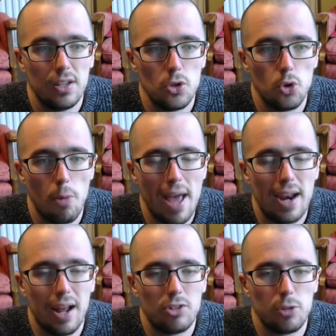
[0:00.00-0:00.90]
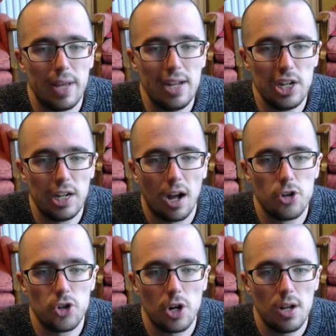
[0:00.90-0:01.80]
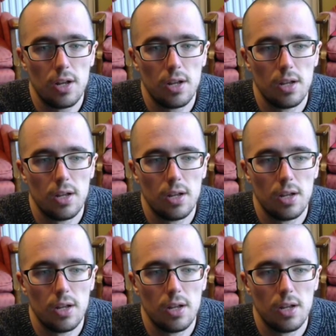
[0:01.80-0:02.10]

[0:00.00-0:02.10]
Your man out of Japan, Jay Contra.